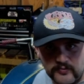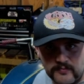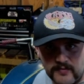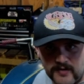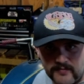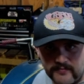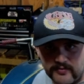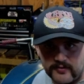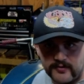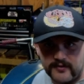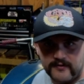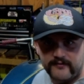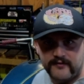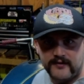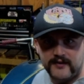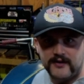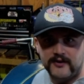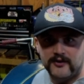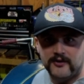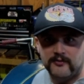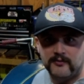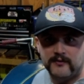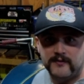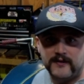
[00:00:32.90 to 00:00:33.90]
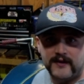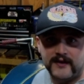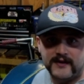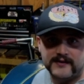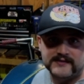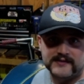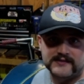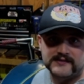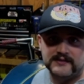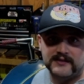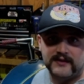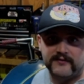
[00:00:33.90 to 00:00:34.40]
remembered the video with the
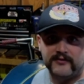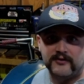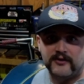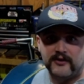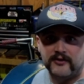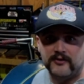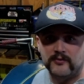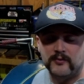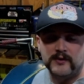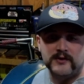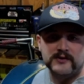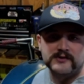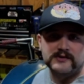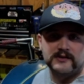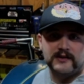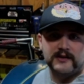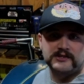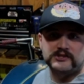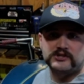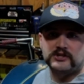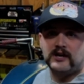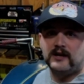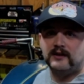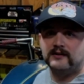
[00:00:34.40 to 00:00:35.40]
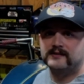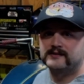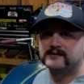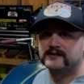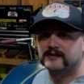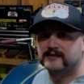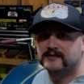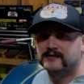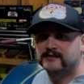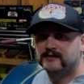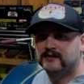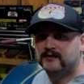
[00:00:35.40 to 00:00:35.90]
XS1100, we used
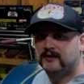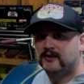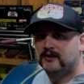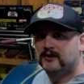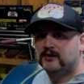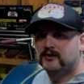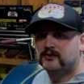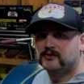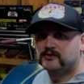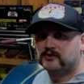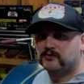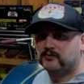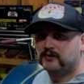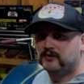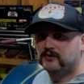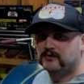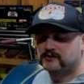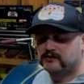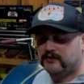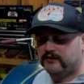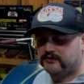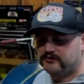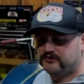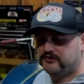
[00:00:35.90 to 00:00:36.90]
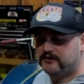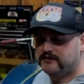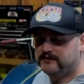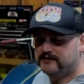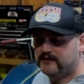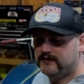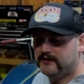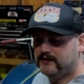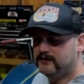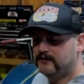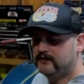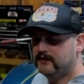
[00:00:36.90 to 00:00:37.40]
electrolysis. So we used
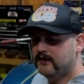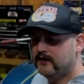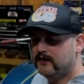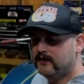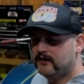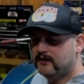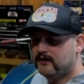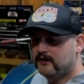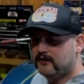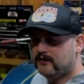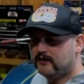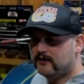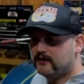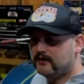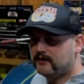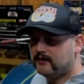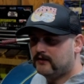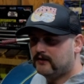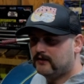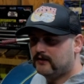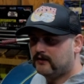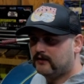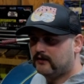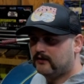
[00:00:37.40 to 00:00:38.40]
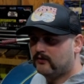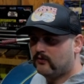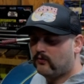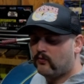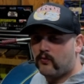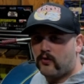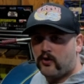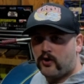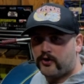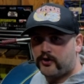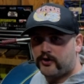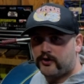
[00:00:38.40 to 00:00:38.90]
electricity in
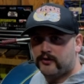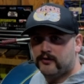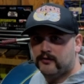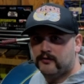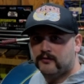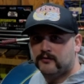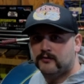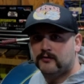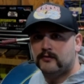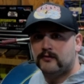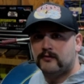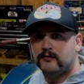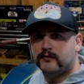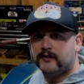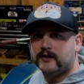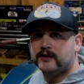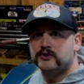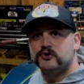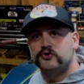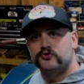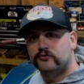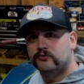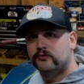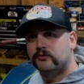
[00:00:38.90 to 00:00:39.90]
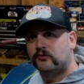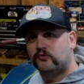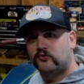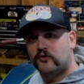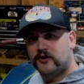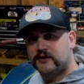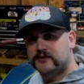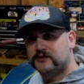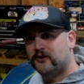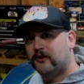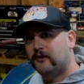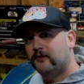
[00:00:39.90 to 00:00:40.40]
water that drew the
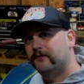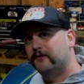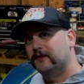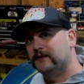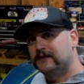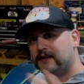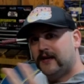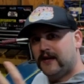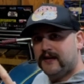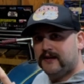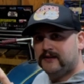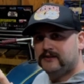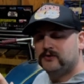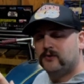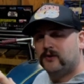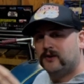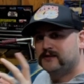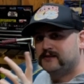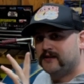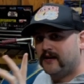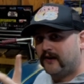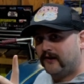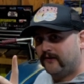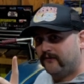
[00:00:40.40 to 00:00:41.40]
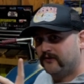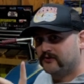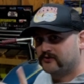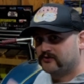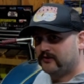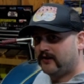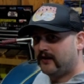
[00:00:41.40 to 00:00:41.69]
rust off the tank to our sacrificial